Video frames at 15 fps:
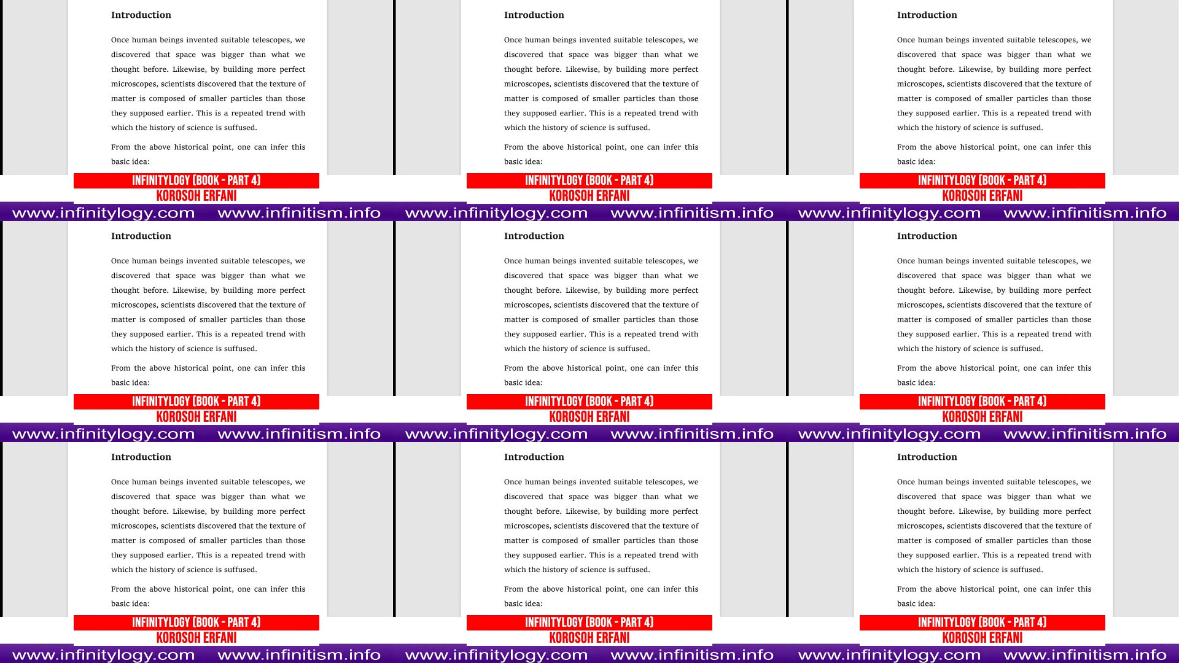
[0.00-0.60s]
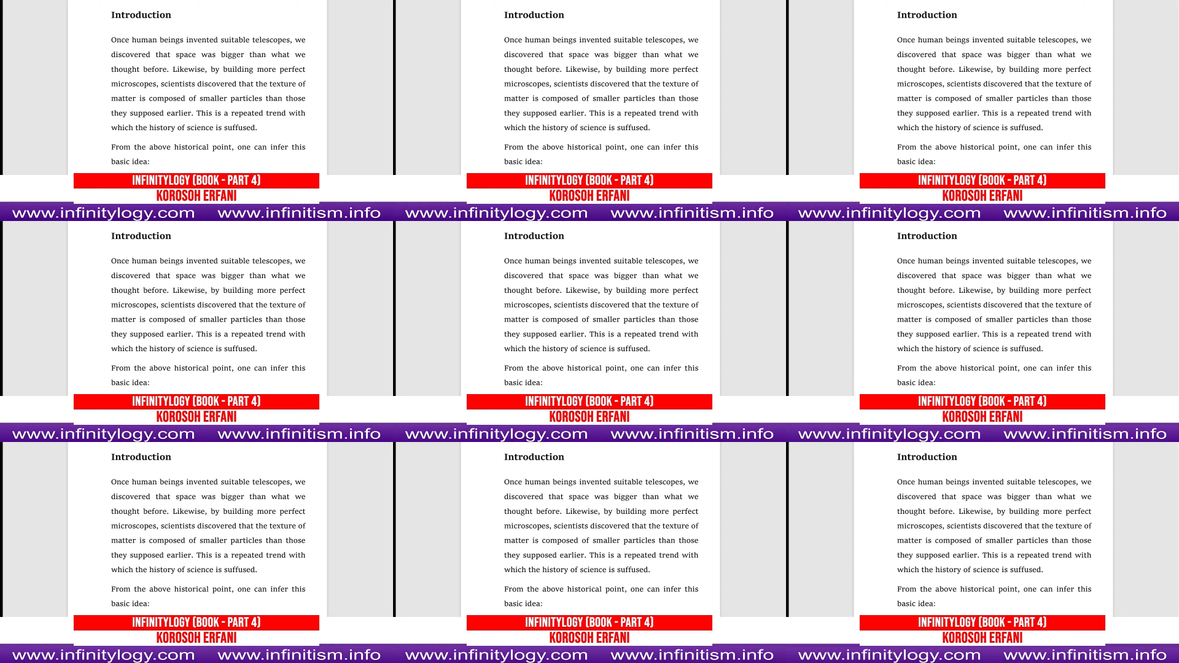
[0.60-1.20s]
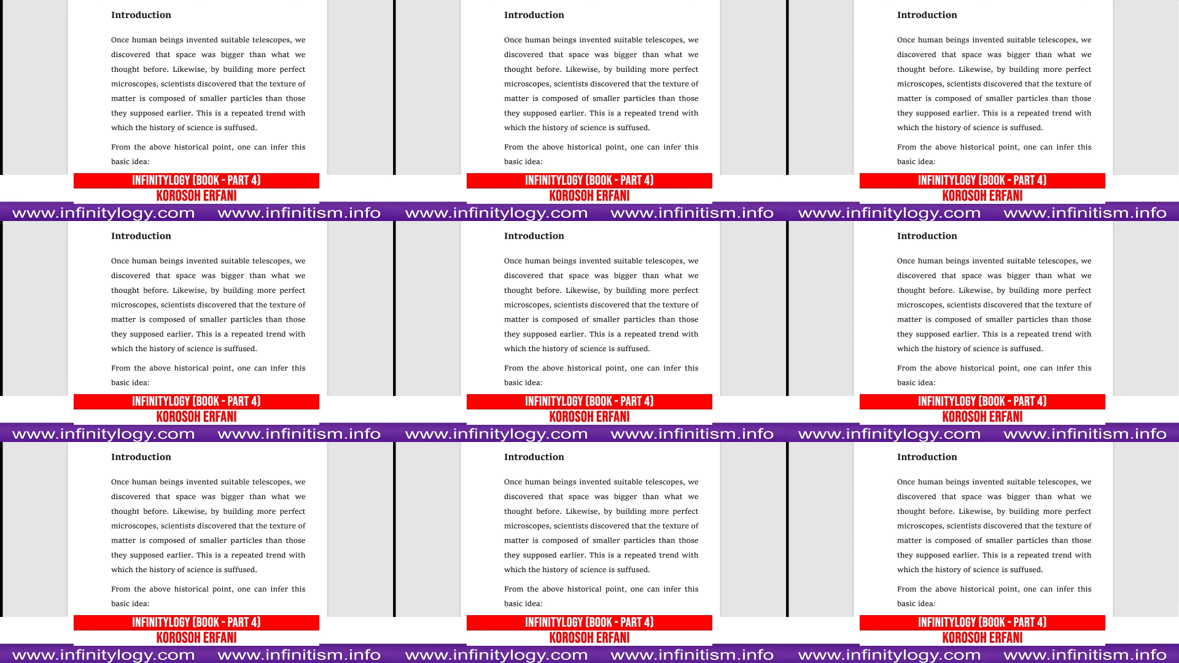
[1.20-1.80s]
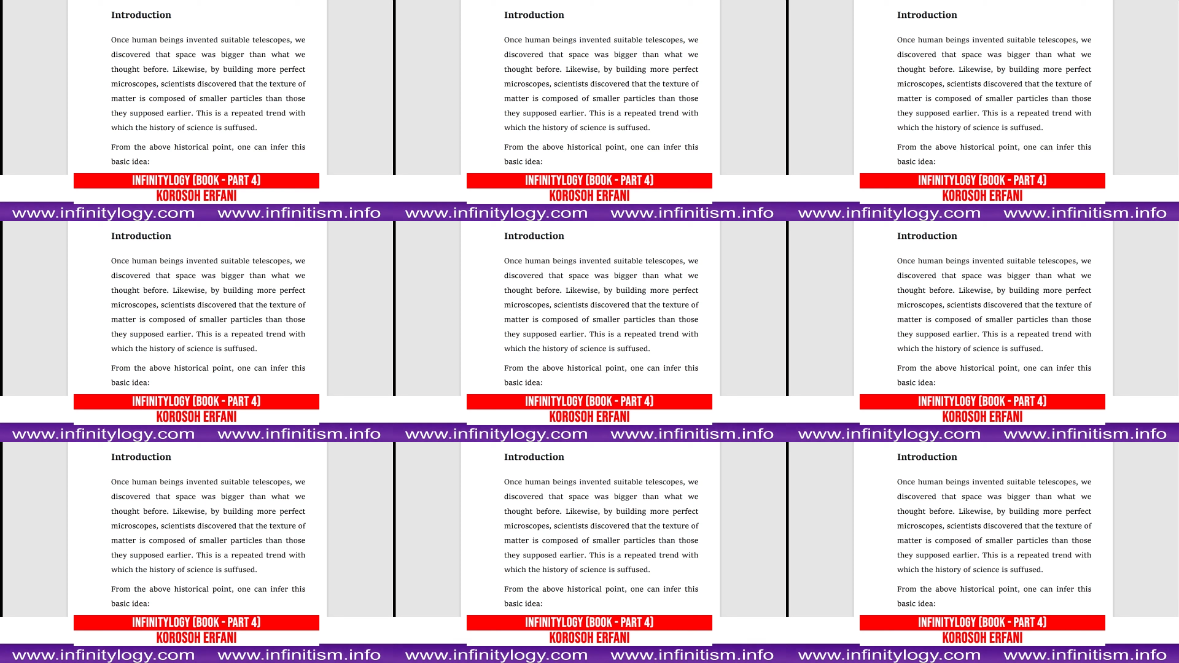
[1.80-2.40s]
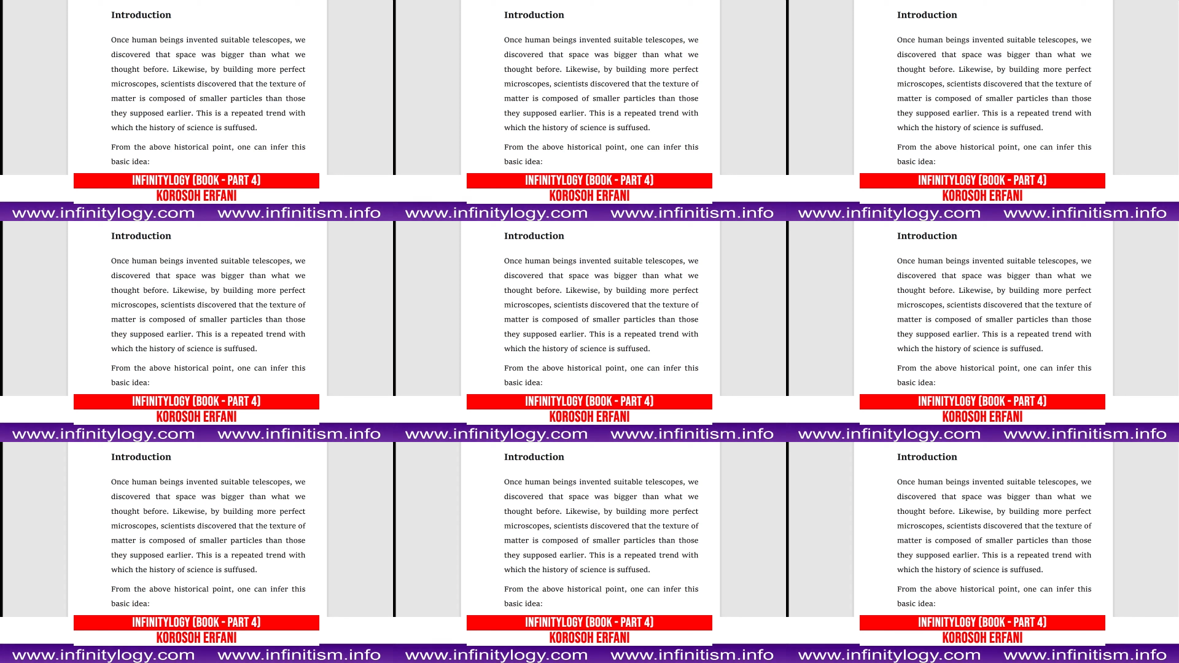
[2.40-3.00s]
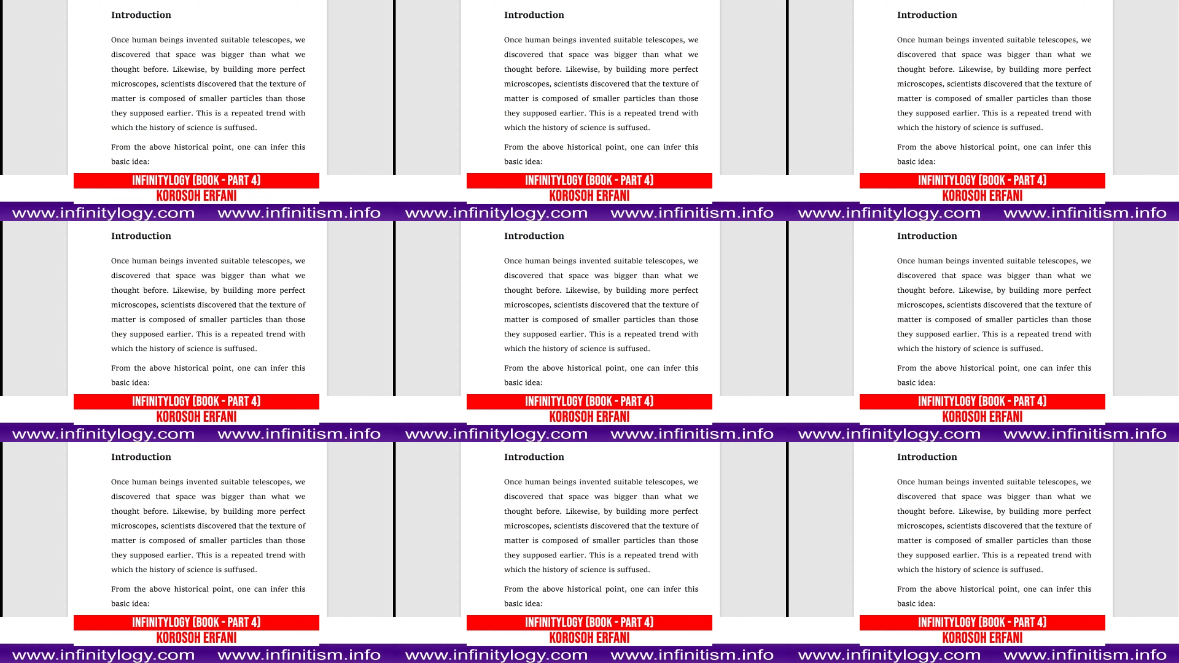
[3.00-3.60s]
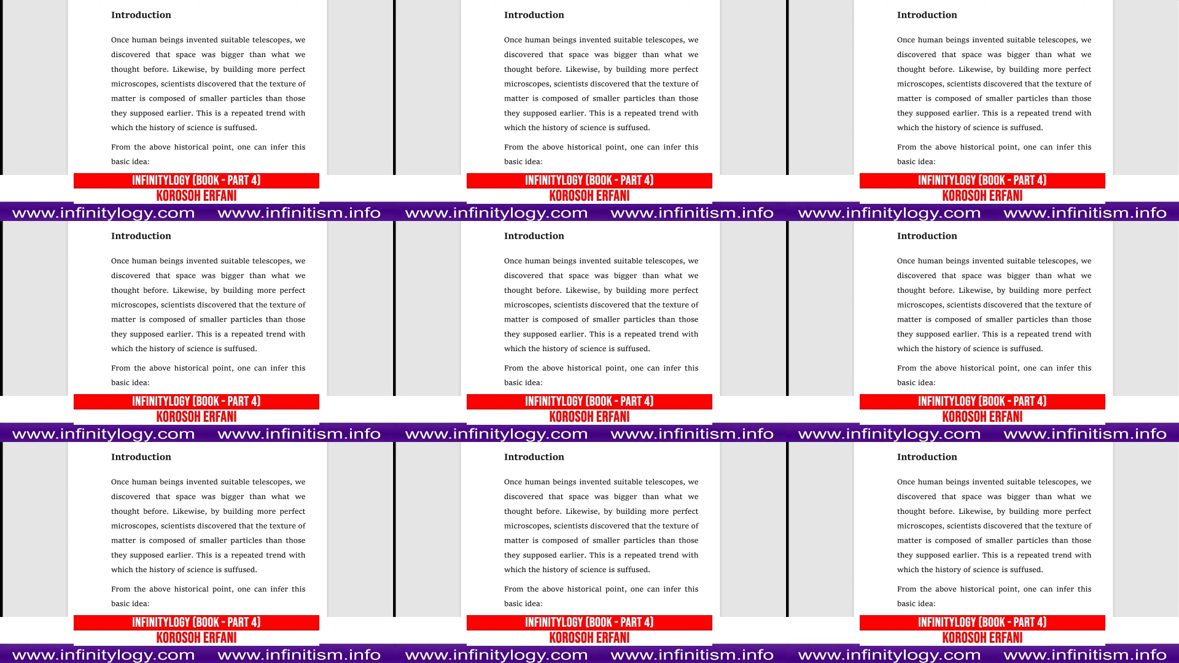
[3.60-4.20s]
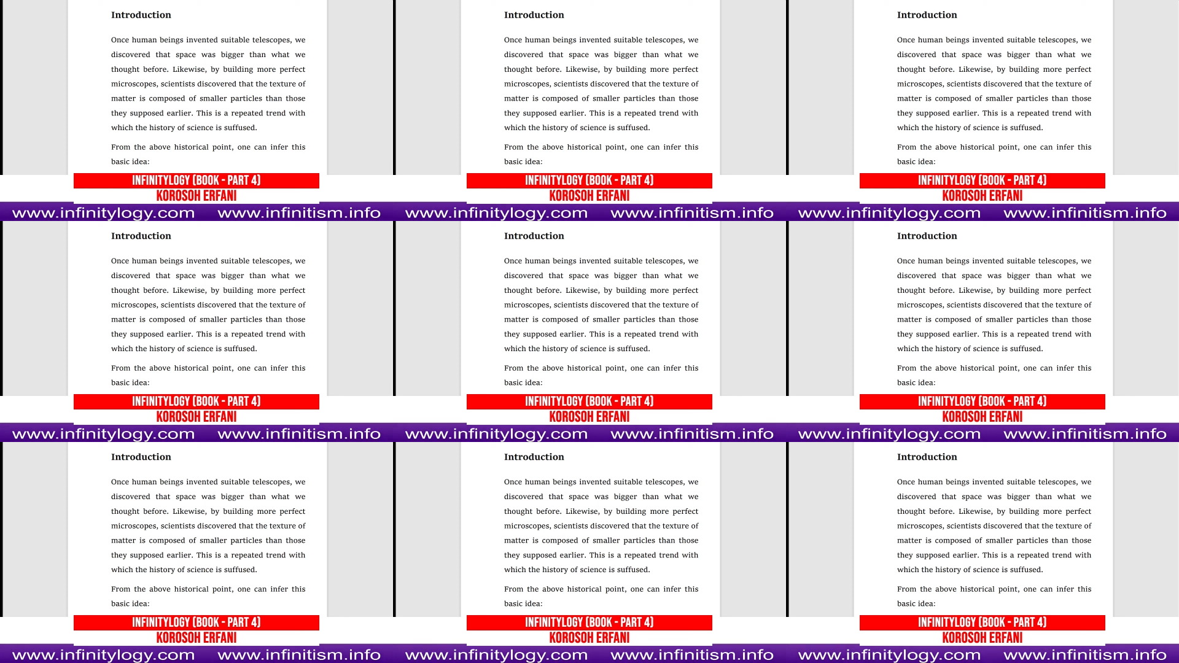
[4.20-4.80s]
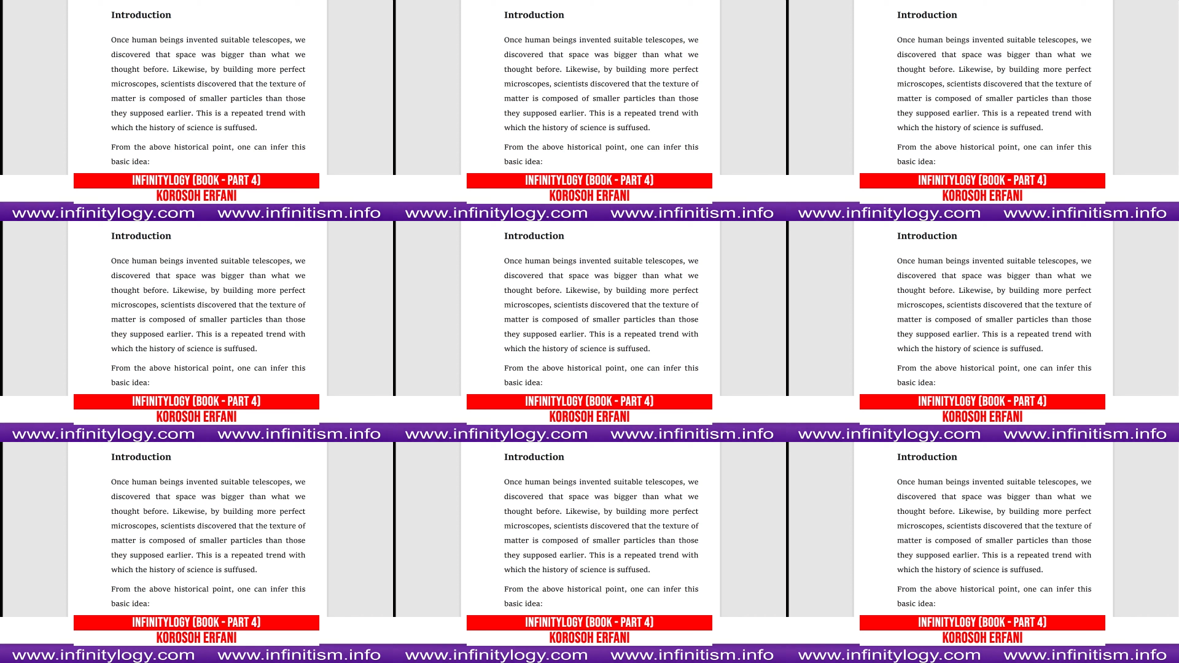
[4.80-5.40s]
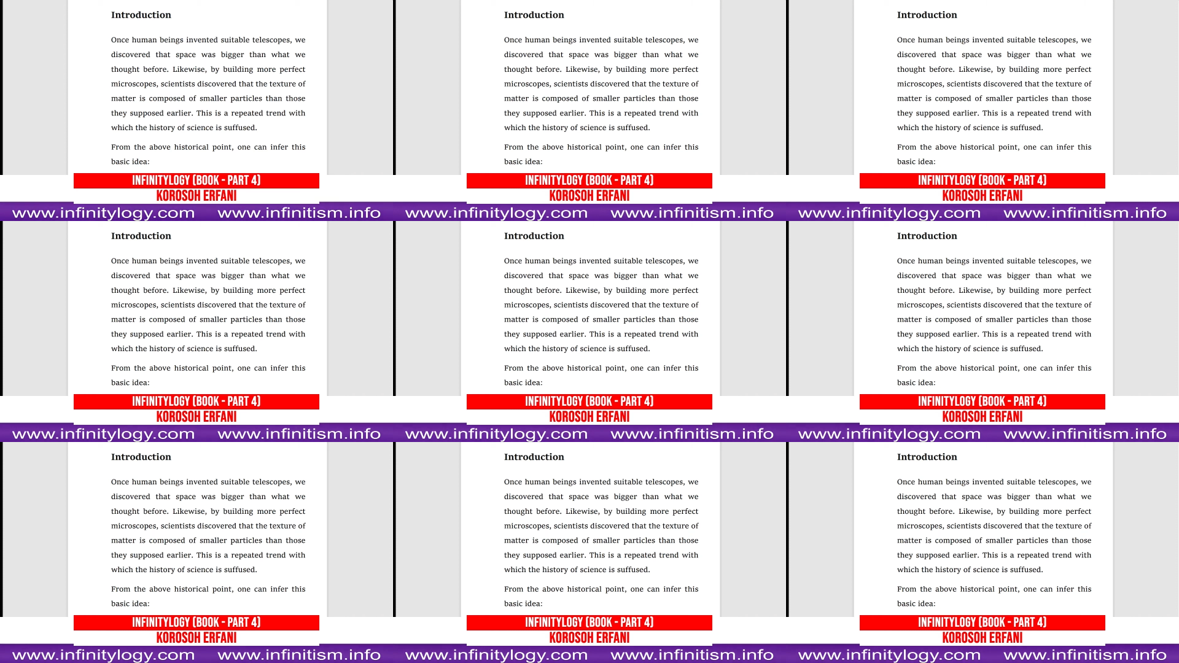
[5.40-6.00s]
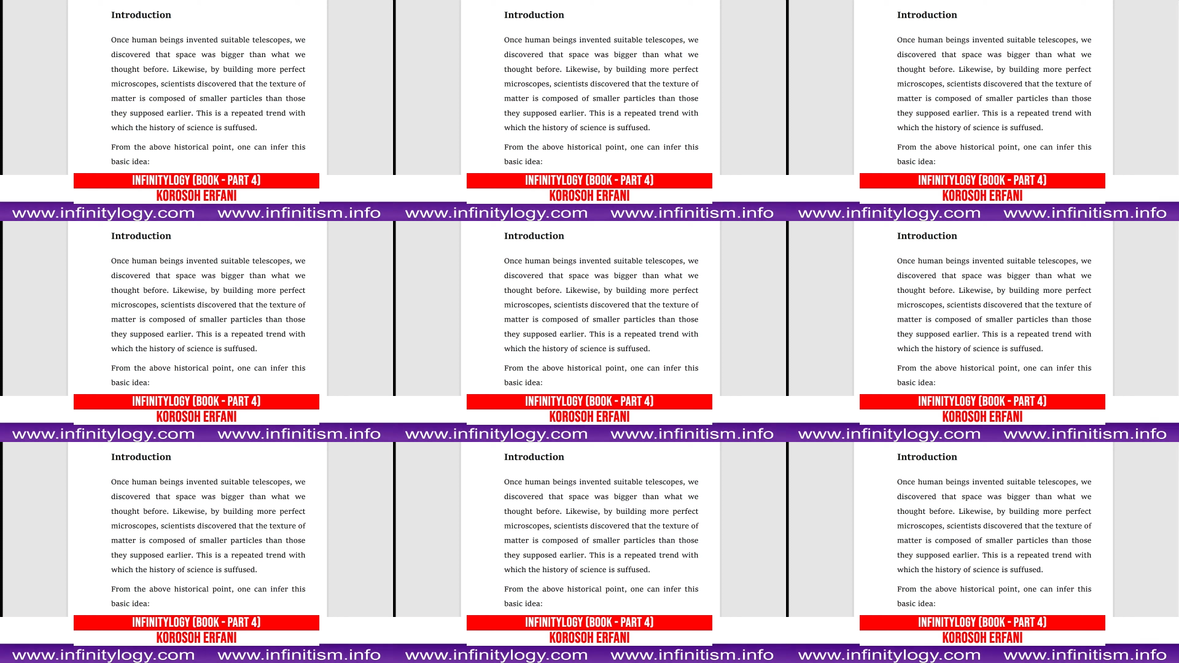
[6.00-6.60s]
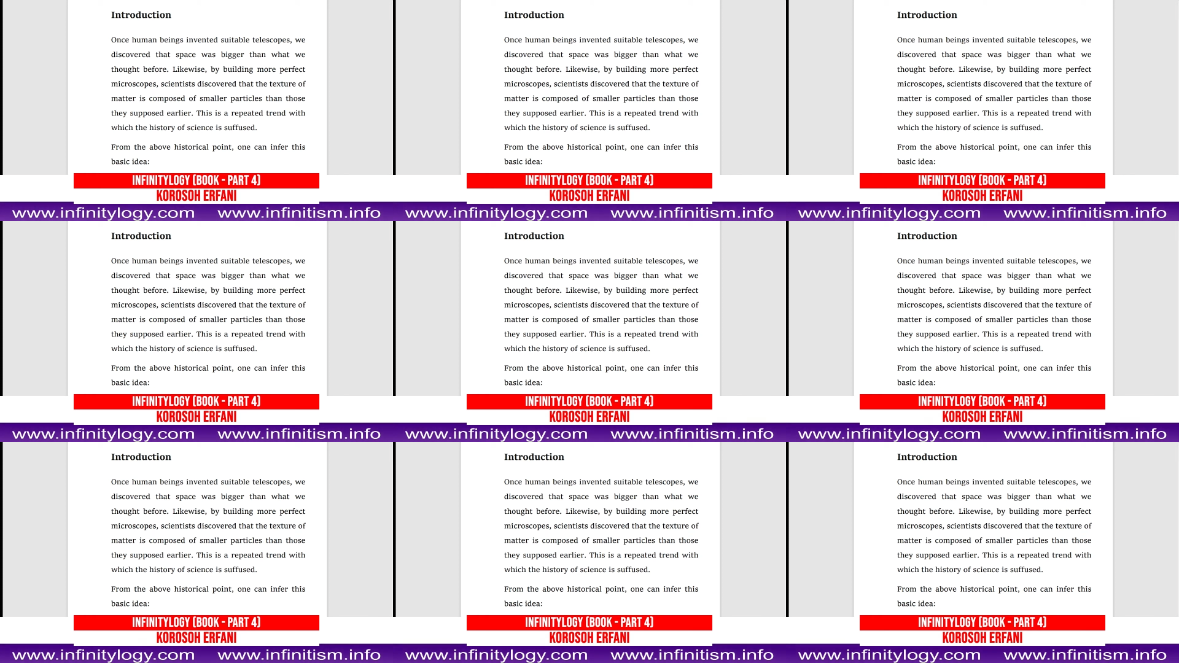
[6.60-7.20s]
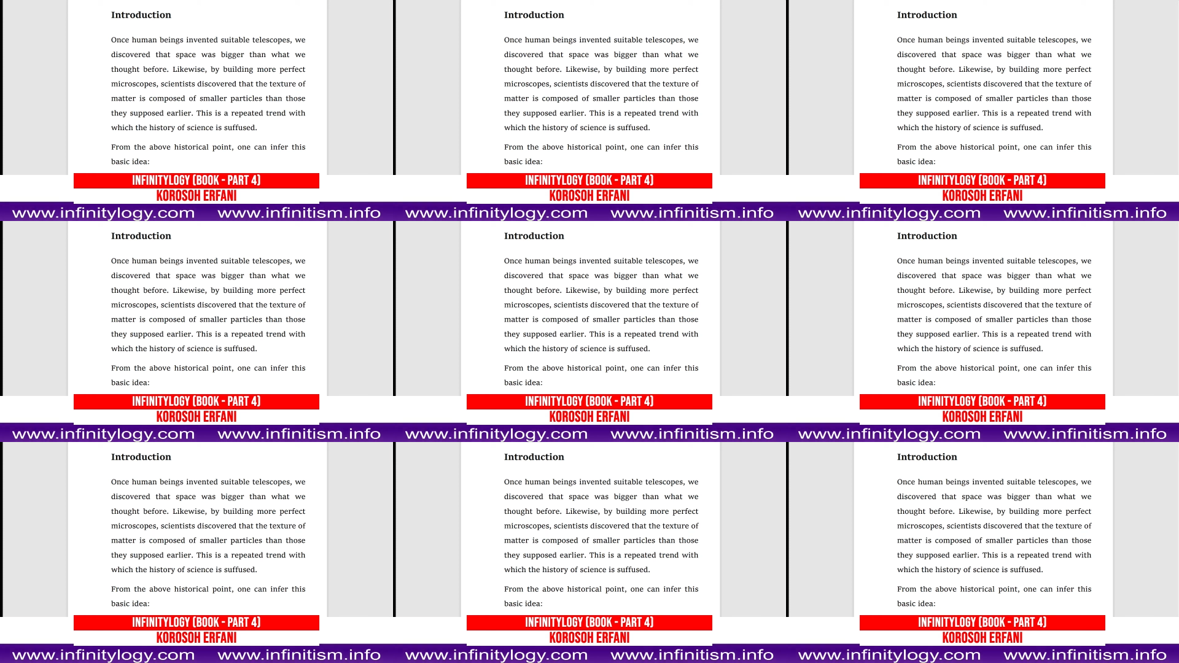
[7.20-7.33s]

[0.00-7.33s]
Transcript: Nobody's mouth can be seen.